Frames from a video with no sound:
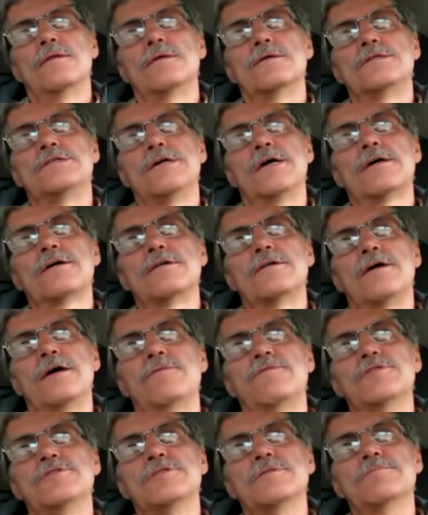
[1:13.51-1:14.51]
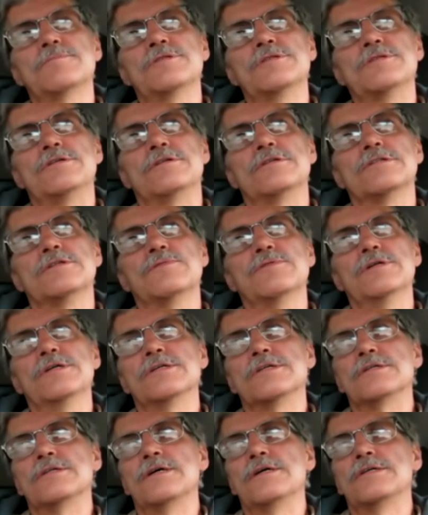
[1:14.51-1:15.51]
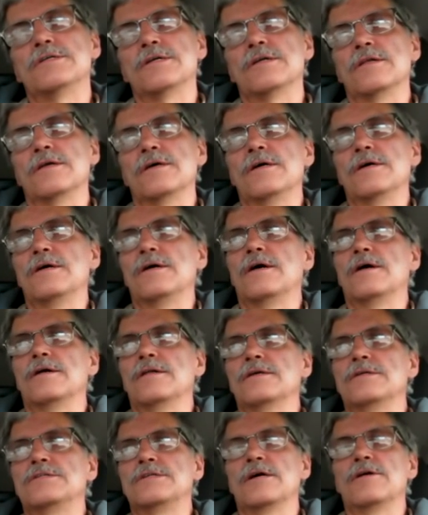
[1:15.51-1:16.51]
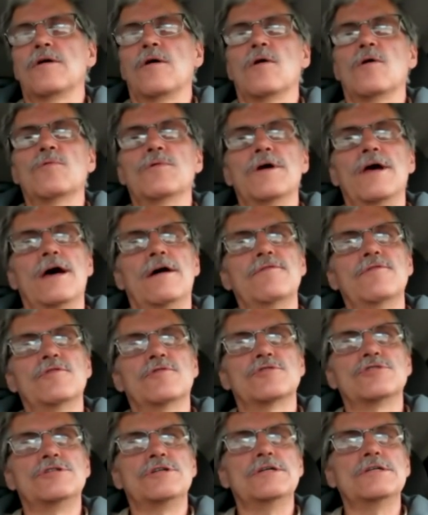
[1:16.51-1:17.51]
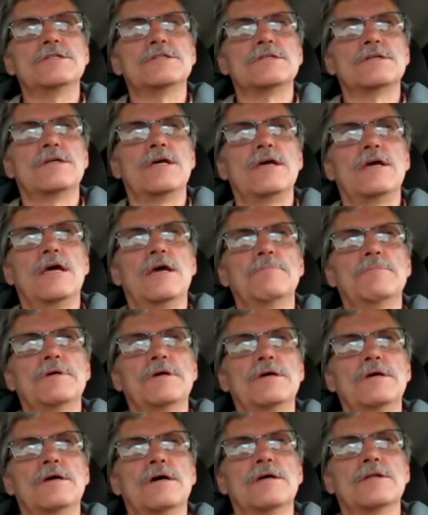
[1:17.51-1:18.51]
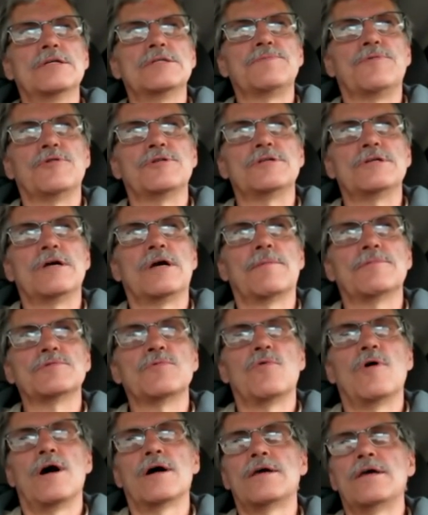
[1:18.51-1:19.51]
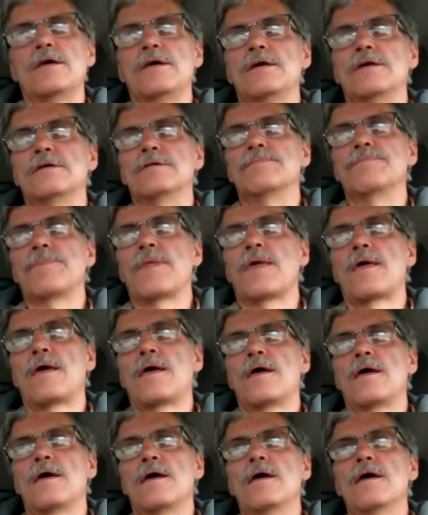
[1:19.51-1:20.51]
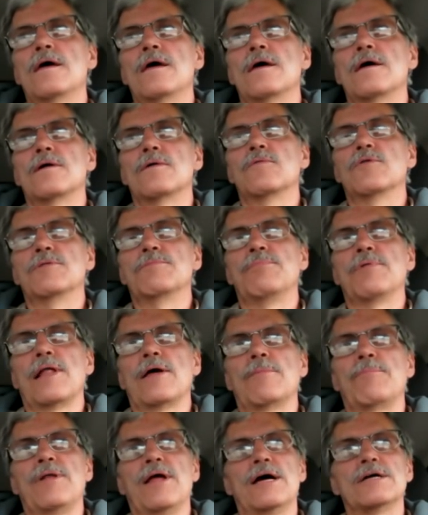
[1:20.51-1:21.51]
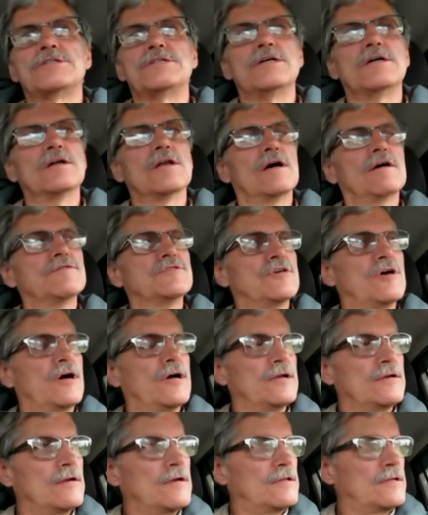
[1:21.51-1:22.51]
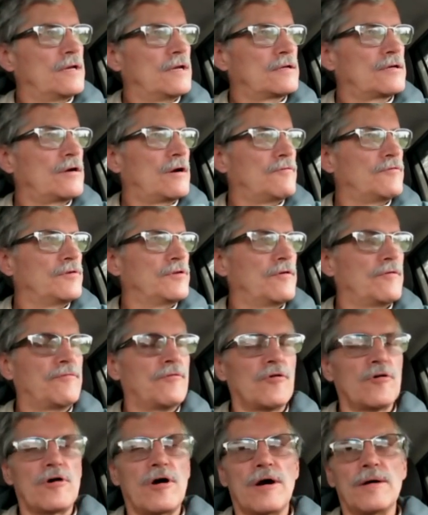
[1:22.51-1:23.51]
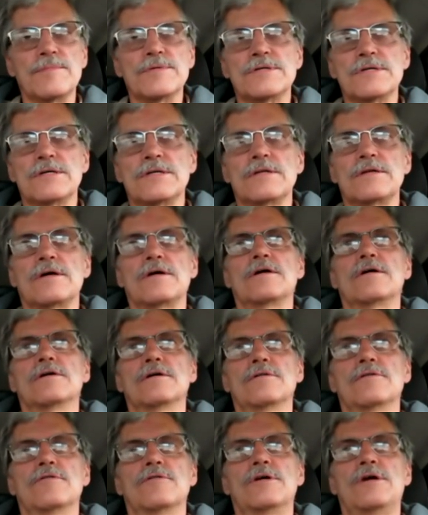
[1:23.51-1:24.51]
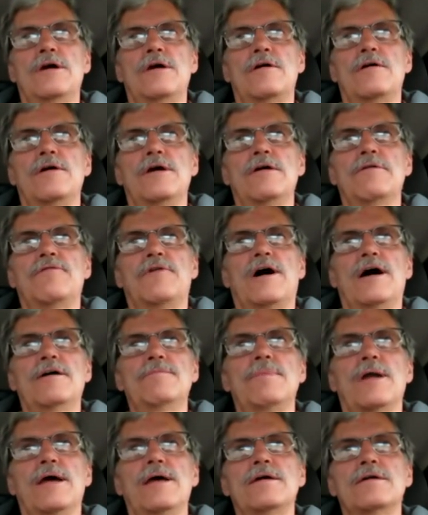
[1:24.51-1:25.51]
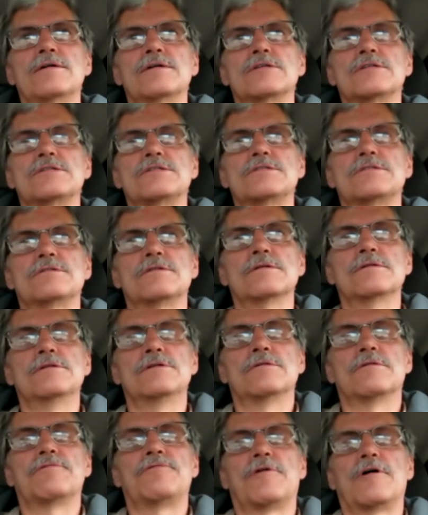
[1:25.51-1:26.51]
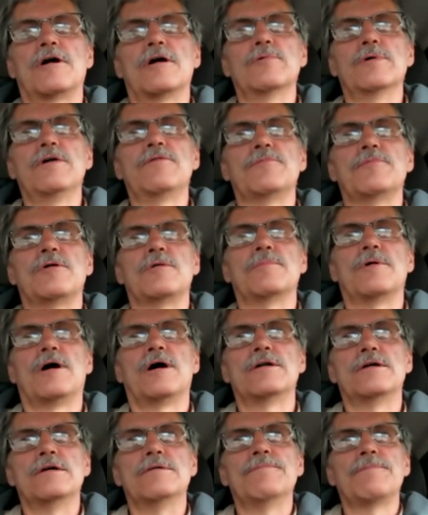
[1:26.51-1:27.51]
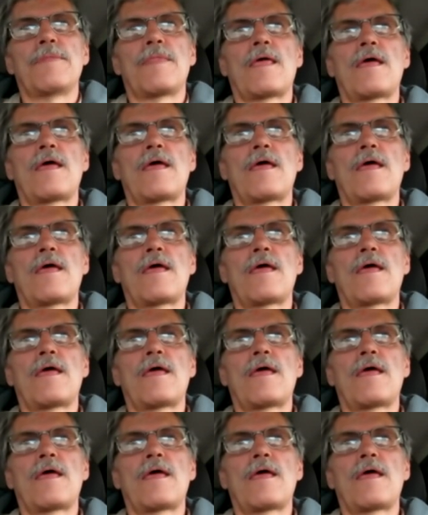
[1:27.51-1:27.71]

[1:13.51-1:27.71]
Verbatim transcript: The second night, for some mysterious reason, they they uh, they said, "Oh, we have no sheets," and they gave me. Uh, this person comes walking in with pl plastic gloves on that cover their forearms, and uh, they're carrying five blankets, you know, far away from their body